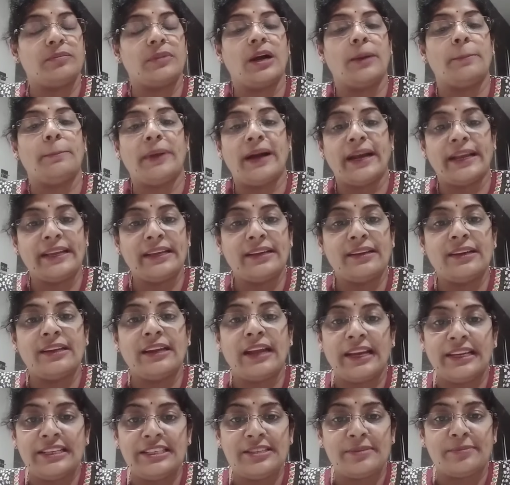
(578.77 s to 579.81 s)
buying an
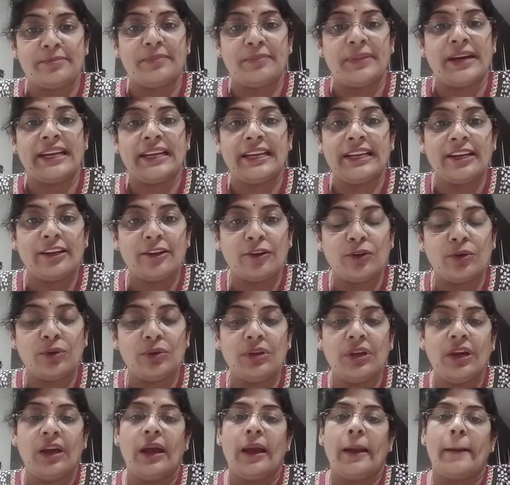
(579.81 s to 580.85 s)
item, buying a good
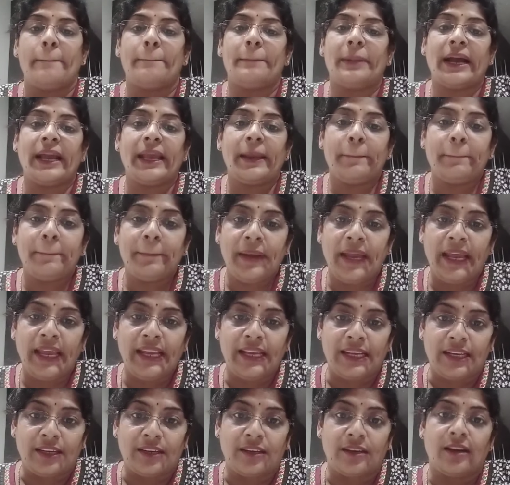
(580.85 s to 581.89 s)
by
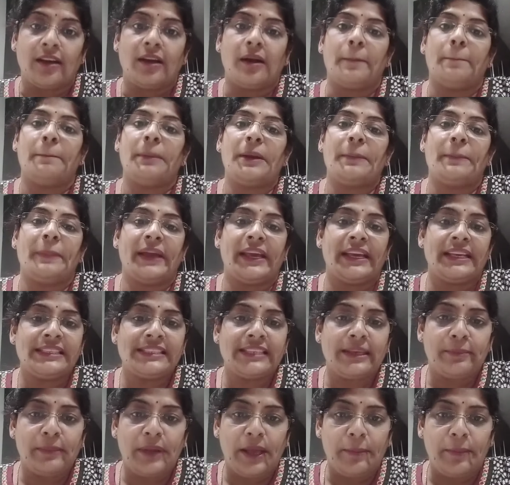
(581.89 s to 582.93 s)
paying
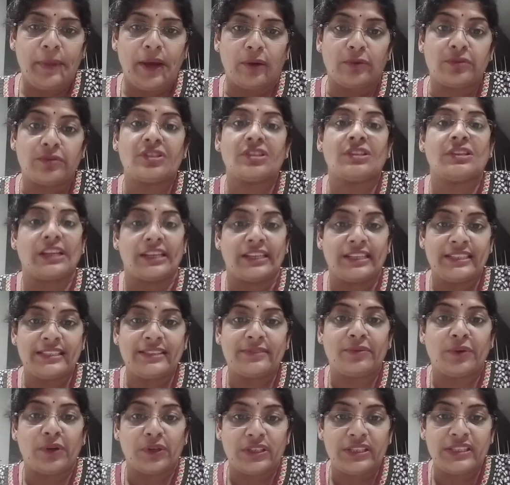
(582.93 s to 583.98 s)
some amount, that is
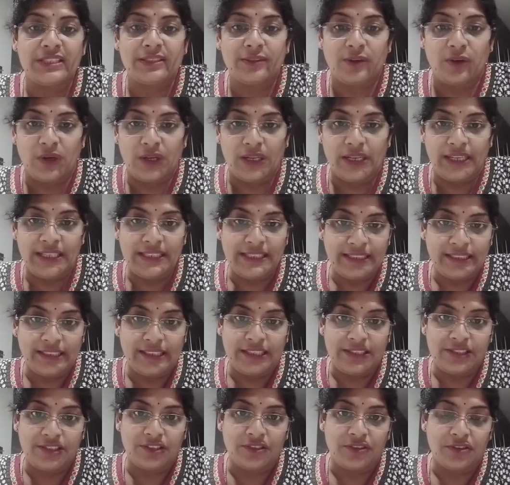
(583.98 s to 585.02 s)
what is called as
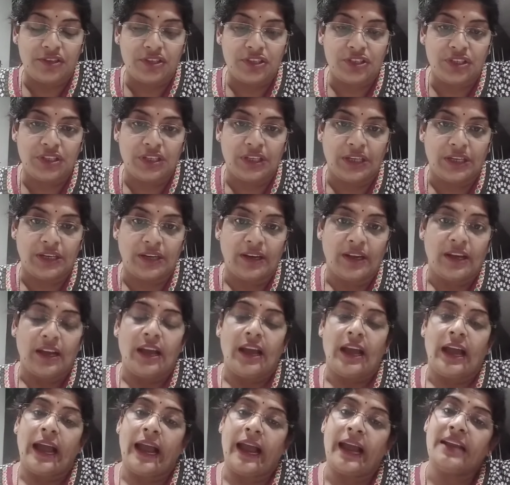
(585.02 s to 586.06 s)
consideration here,
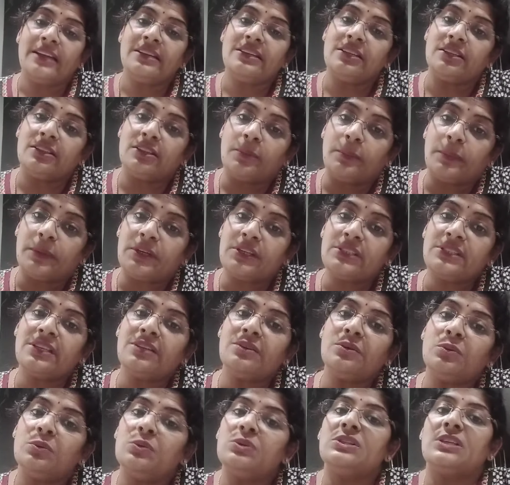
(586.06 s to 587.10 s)
and the
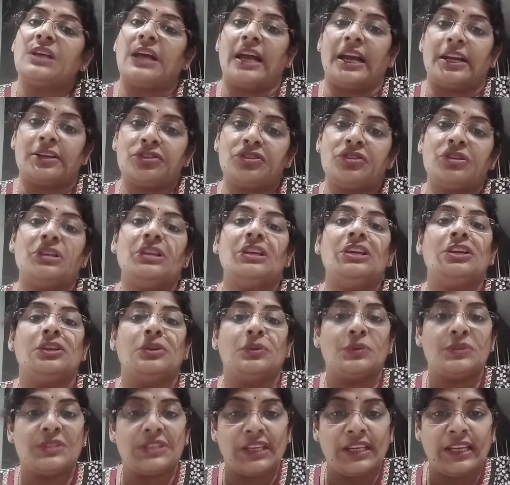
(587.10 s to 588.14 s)
person who is actually
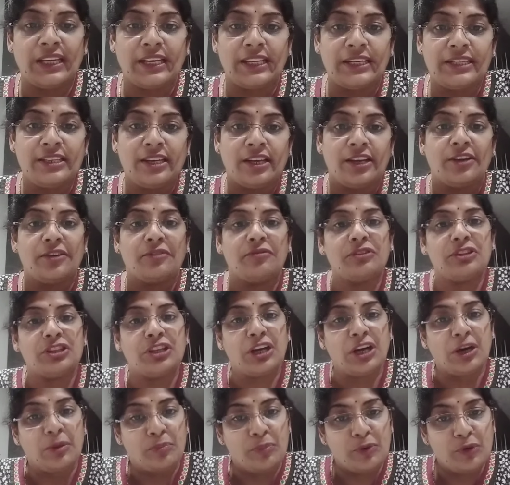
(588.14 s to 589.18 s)
using it with
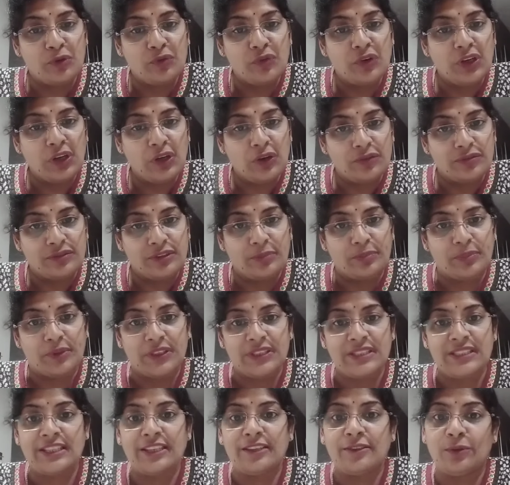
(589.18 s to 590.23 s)
the approval of the
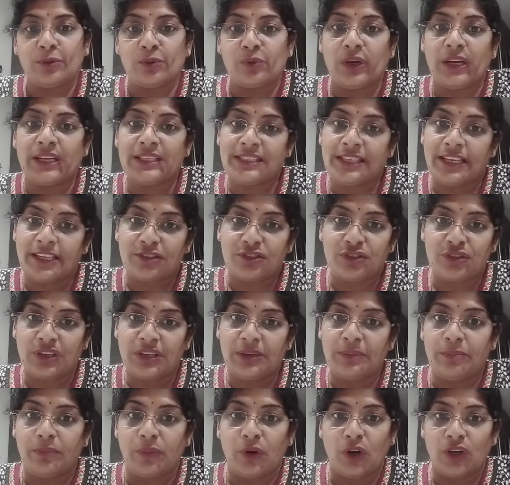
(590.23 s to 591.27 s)
person who has actually
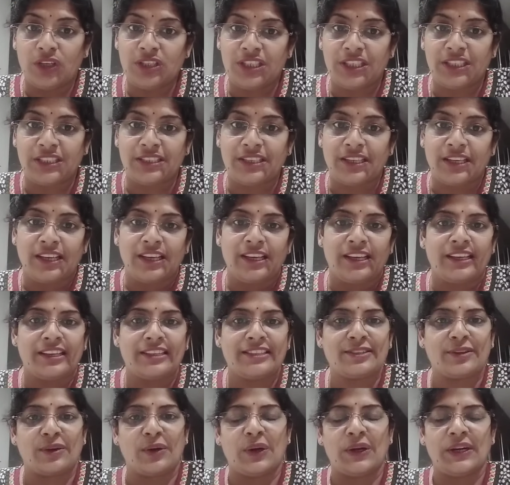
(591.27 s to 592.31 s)
bought it is
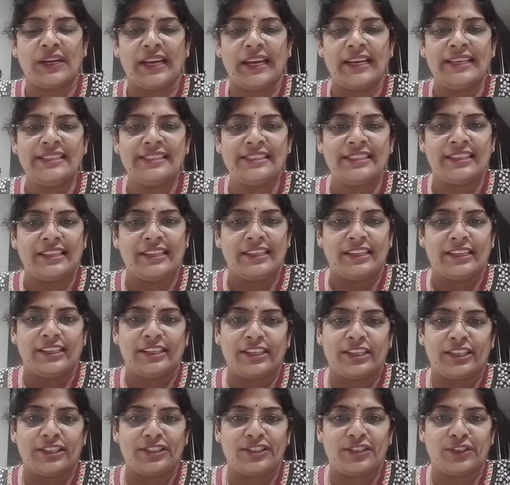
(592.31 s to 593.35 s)
called as
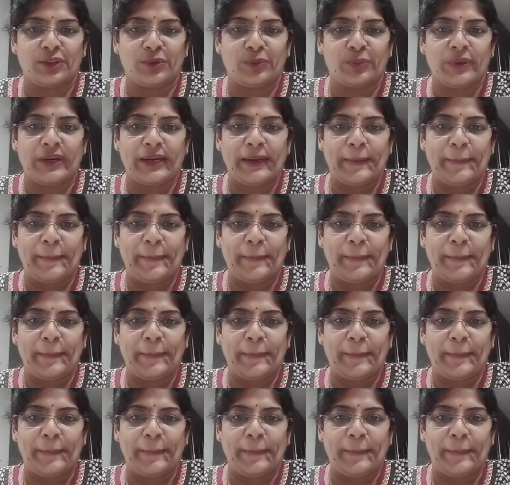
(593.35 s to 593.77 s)
consumer.